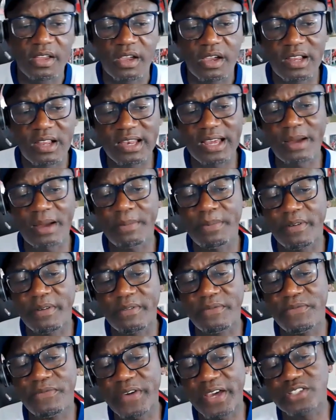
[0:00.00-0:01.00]
Club
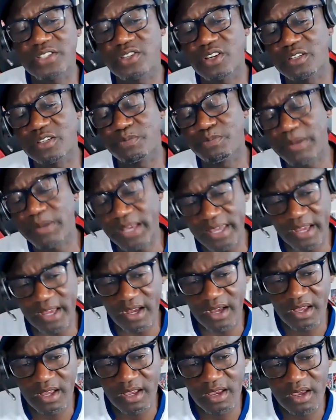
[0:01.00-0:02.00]
versus player.
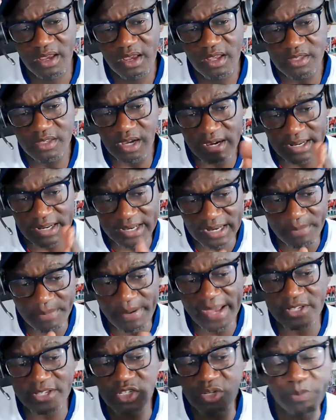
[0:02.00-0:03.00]
The club
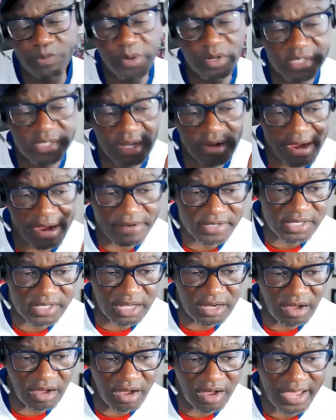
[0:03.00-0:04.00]
has supported Eric
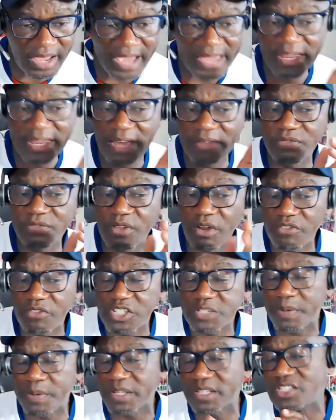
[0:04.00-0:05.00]
Ten Hag and have not
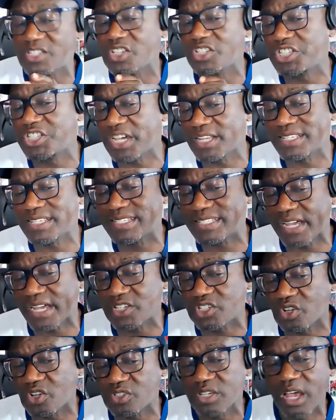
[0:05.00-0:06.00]
responded to Jadan
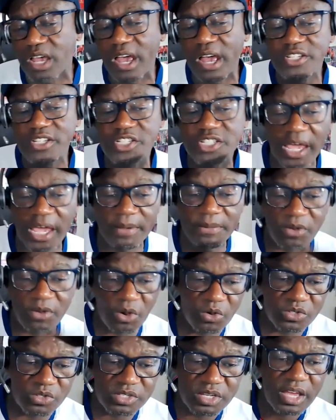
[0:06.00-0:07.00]
Sancho's
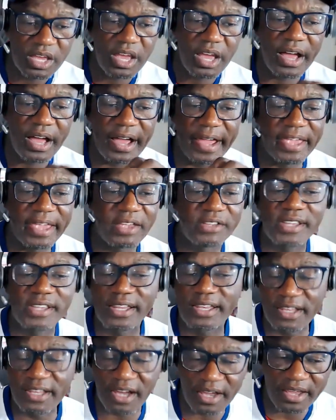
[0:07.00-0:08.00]
scapegoat. He's a
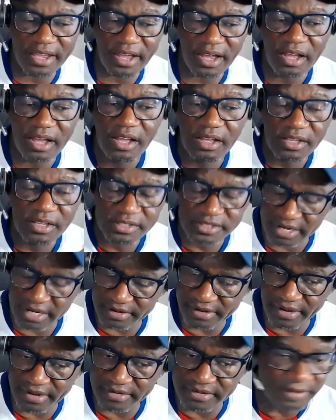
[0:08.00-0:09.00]
liar.
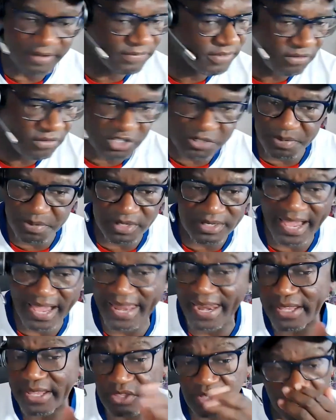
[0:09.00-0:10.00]
They've not responded,
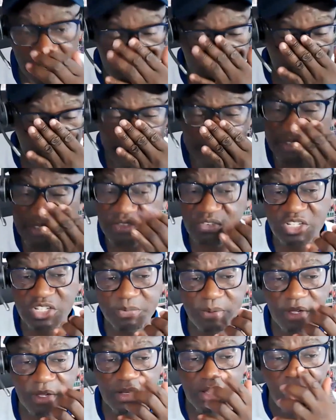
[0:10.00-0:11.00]
and I don't expect them to
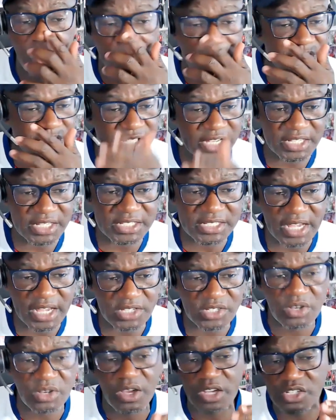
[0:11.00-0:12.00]
respond. But Jadan
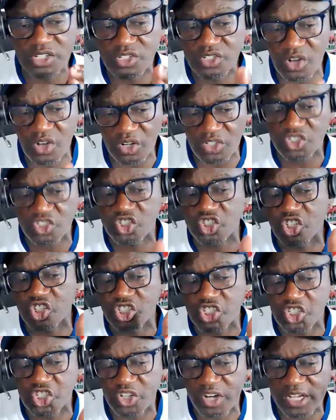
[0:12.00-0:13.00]
Sancho has got to
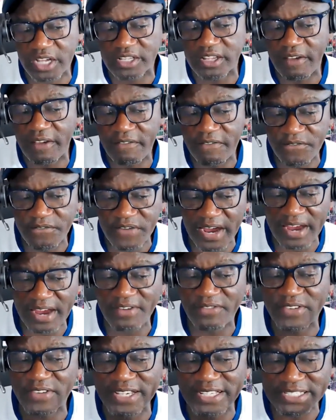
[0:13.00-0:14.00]
tread
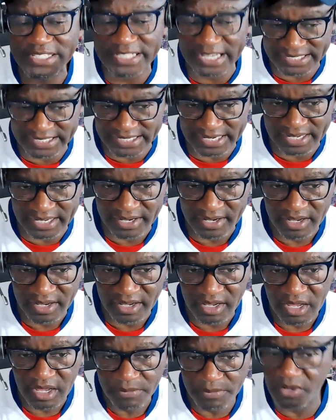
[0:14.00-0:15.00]
very gently
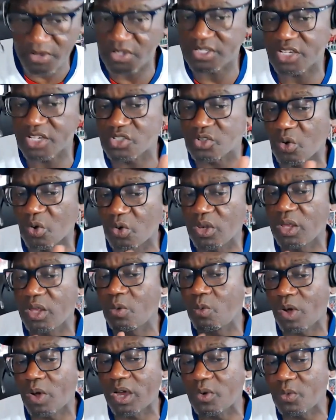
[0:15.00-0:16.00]
because there's only
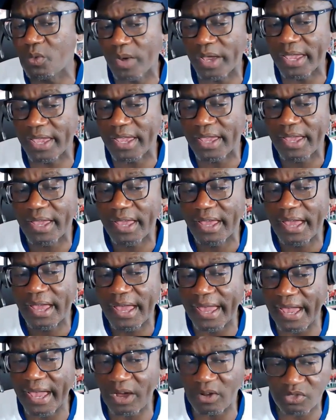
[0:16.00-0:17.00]
one way
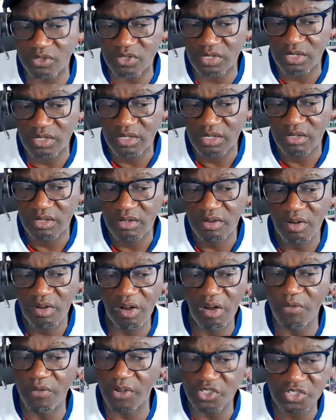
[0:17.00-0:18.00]
out
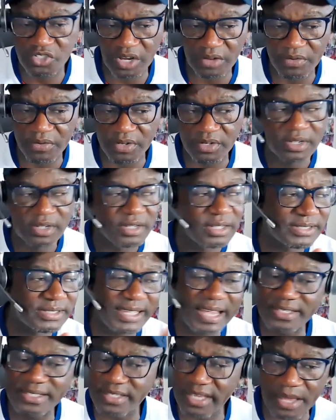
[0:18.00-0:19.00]
of Old Trafford.
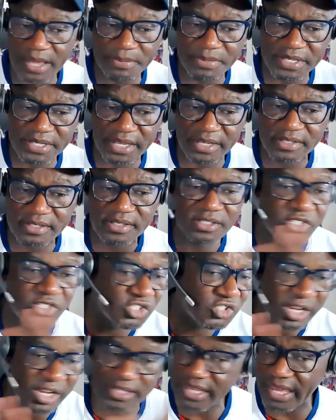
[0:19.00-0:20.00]
That's the M6,
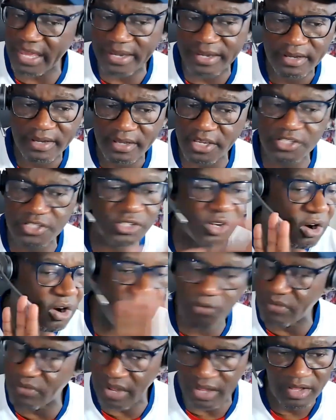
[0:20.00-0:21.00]
straight down. It's
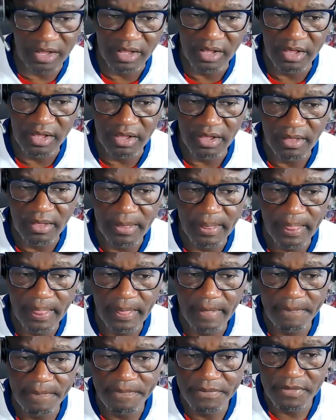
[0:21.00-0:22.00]
over.
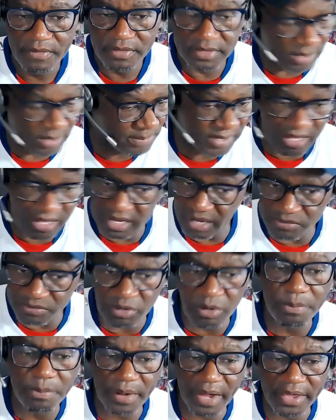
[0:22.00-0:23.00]
There'll be clubs who
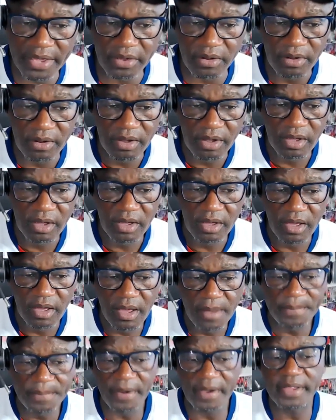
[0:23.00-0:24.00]
will buy you,
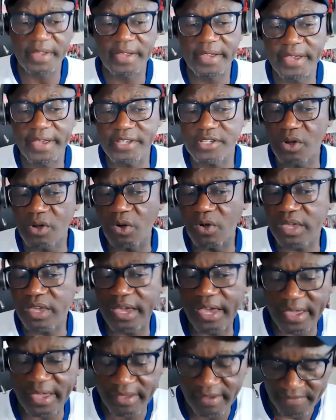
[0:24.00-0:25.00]
but it's
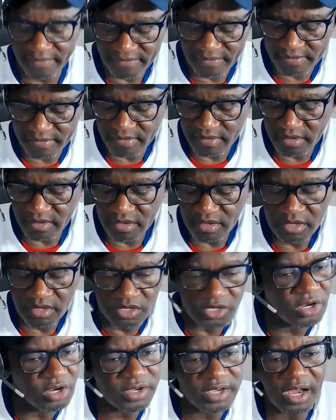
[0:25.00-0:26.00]
okay.
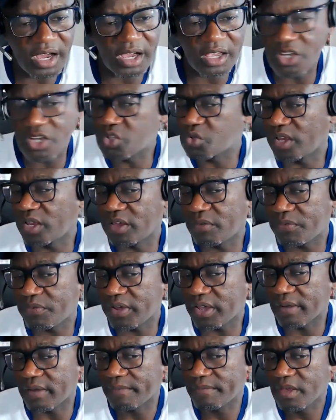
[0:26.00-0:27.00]
You're young, you're
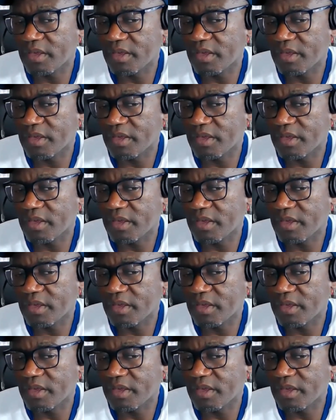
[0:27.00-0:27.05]
23.